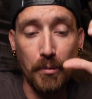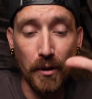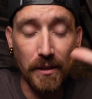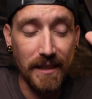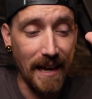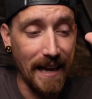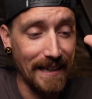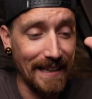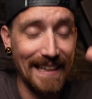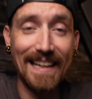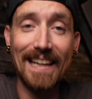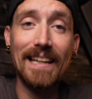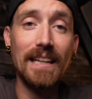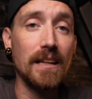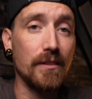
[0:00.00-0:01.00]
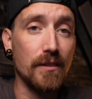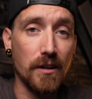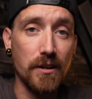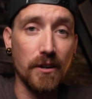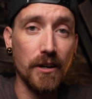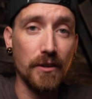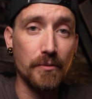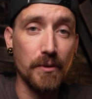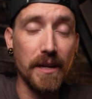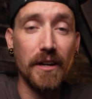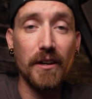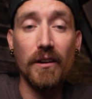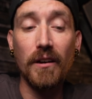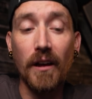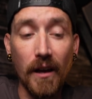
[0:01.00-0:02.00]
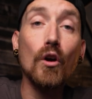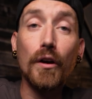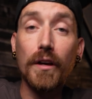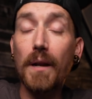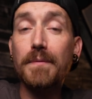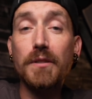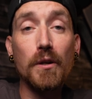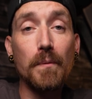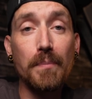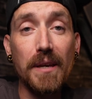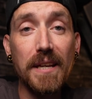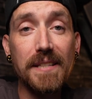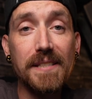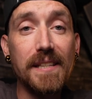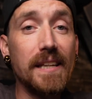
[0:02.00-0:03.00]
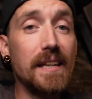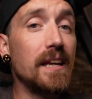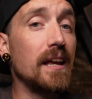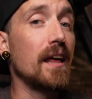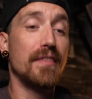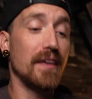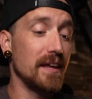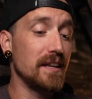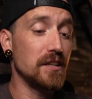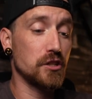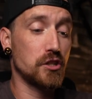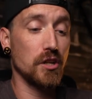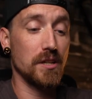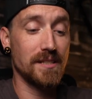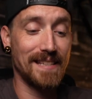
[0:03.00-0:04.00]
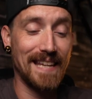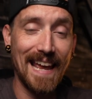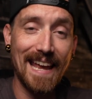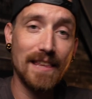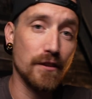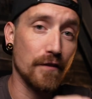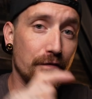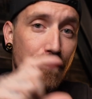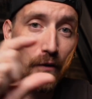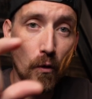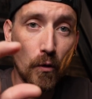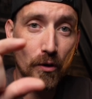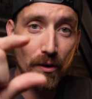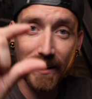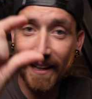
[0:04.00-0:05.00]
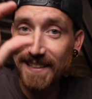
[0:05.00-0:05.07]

put that in the card reader, hook it up to your P C, then just take the folder.